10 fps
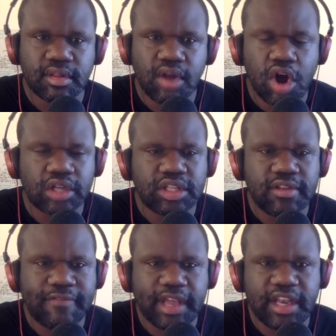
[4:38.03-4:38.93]
or to
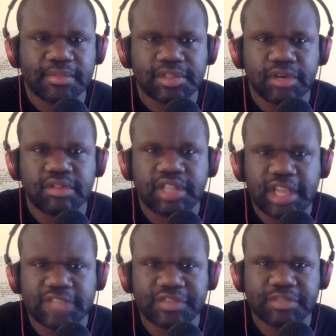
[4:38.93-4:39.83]
develop certain
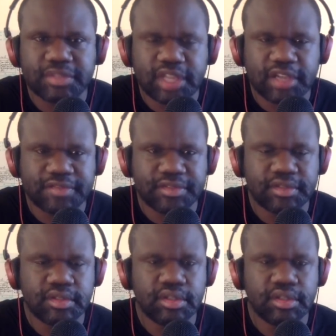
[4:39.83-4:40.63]
things for themselves,